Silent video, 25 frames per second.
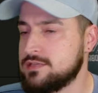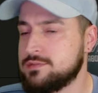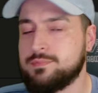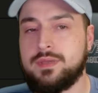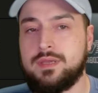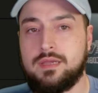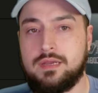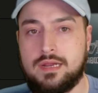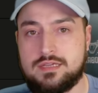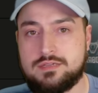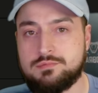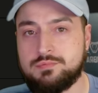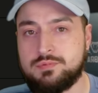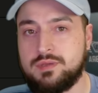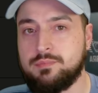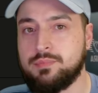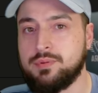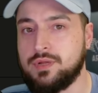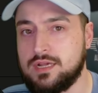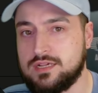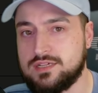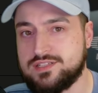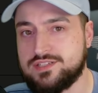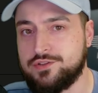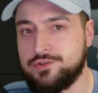and SP
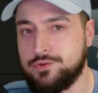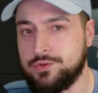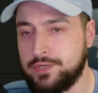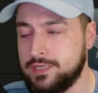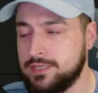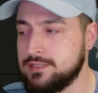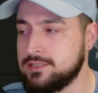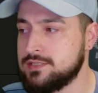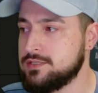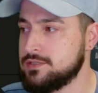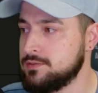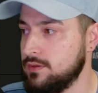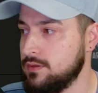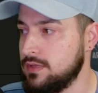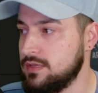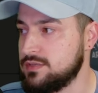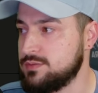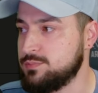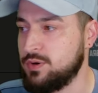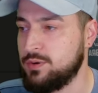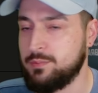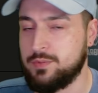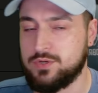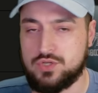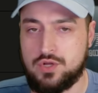plus units. That's
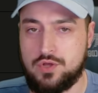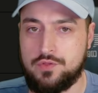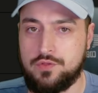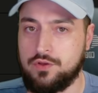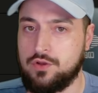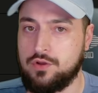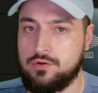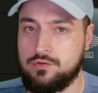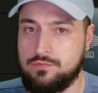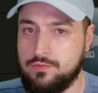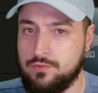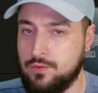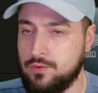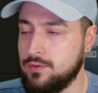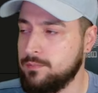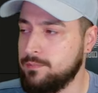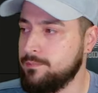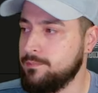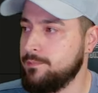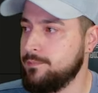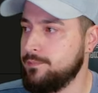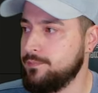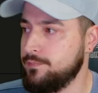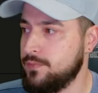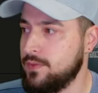pretty much all they're good for
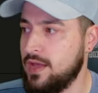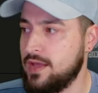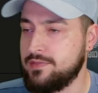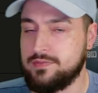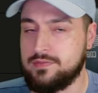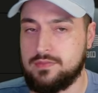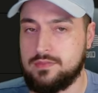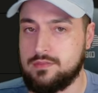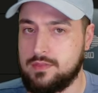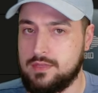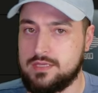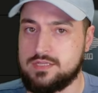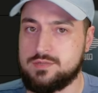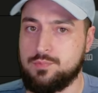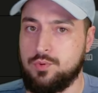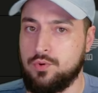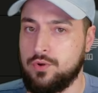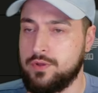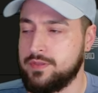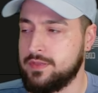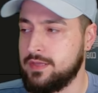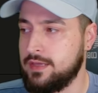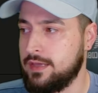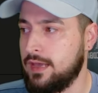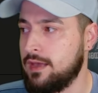at this point
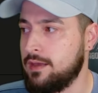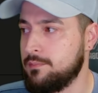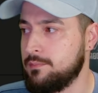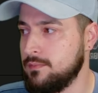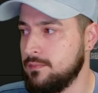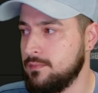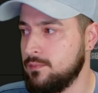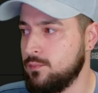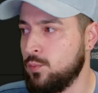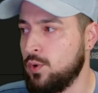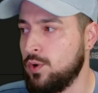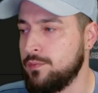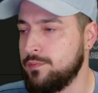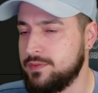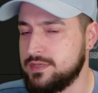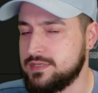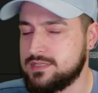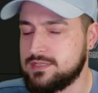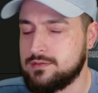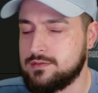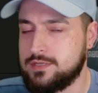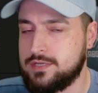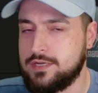in the game. Well, this tier